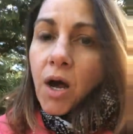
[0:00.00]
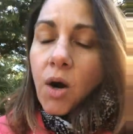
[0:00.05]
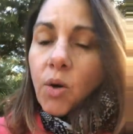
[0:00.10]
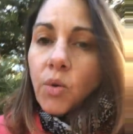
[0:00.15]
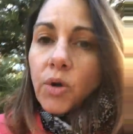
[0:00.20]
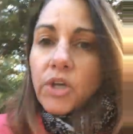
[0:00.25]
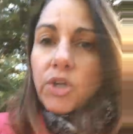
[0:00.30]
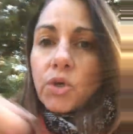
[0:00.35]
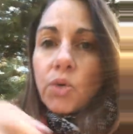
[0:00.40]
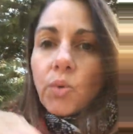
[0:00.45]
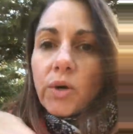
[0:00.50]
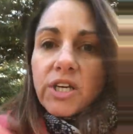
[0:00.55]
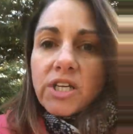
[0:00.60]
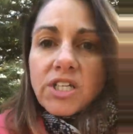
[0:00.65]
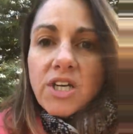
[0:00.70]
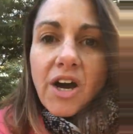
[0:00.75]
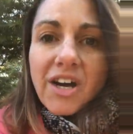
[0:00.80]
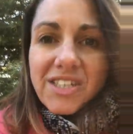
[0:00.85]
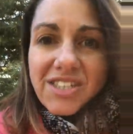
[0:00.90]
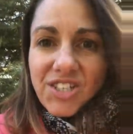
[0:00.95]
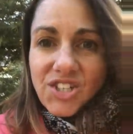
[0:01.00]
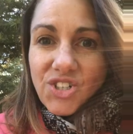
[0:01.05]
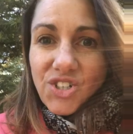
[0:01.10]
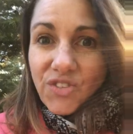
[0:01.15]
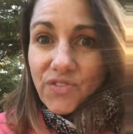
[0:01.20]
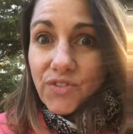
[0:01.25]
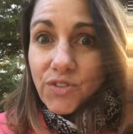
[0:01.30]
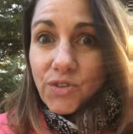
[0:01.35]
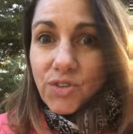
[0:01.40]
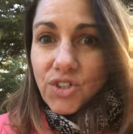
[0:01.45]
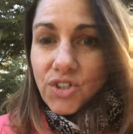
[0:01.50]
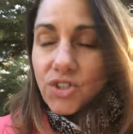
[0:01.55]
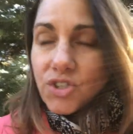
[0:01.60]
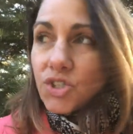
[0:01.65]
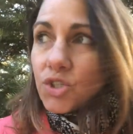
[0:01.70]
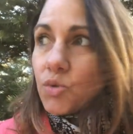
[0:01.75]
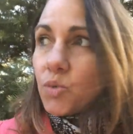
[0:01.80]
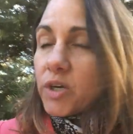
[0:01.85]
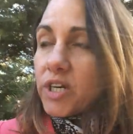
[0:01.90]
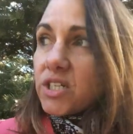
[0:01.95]
What do you want to toss into your future?
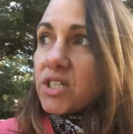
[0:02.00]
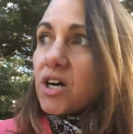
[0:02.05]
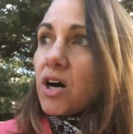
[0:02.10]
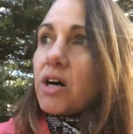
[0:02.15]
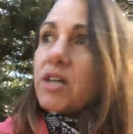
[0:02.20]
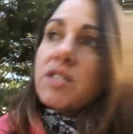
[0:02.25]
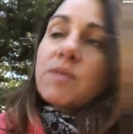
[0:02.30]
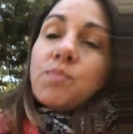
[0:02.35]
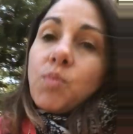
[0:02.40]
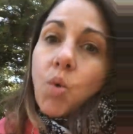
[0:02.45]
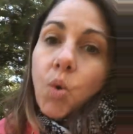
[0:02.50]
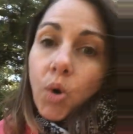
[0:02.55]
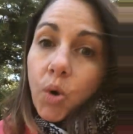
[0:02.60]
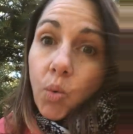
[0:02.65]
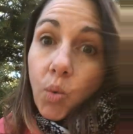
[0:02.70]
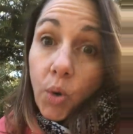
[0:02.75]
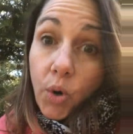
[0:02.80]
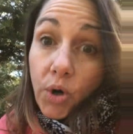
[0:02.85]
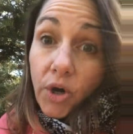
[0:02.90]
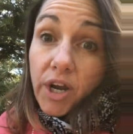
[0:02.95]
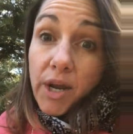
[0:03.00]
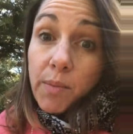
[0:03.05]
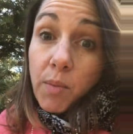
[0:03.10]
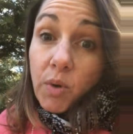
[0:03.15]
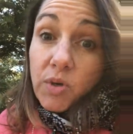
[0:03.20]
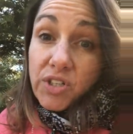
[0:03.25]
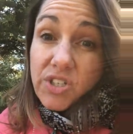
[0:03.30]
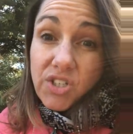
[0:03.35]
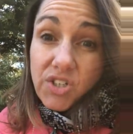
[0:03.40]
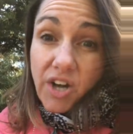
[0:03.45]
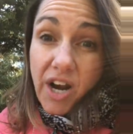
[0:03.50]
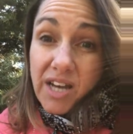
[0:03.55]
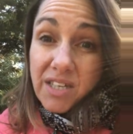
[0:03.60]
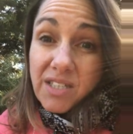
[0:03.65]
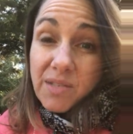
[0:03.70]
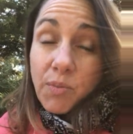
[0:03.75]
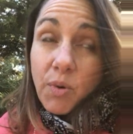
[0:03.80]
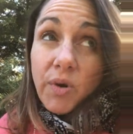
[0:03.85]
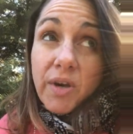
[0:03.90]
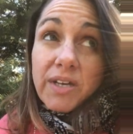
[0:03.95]
Do you want to toss more worry, more
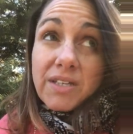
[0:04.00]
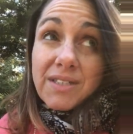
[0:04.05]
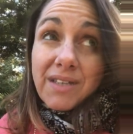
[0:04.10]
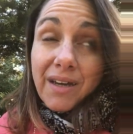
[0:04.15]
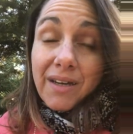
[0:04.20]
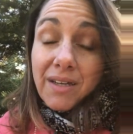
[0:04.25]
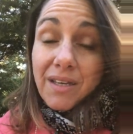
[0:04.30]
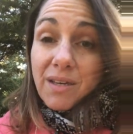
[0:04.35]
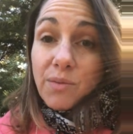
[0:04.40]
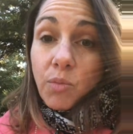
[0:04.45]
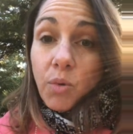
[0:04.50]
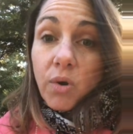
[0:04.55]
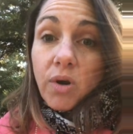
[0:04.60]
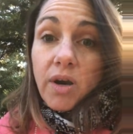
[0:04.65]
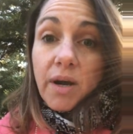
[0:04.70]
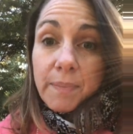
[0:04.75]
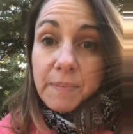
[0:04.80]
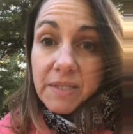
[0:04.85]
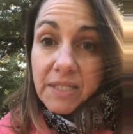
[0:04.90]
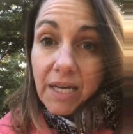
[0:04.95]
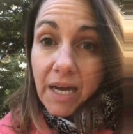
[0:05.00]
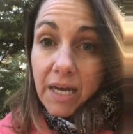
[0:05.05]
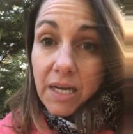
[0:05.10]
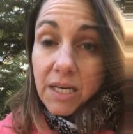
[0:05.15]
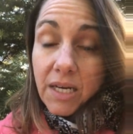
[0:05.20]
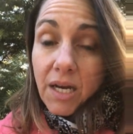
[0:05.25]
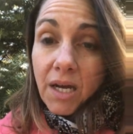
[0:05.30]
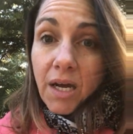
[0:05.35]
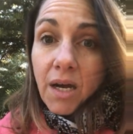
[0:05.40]
stress, more anxiety, more upset,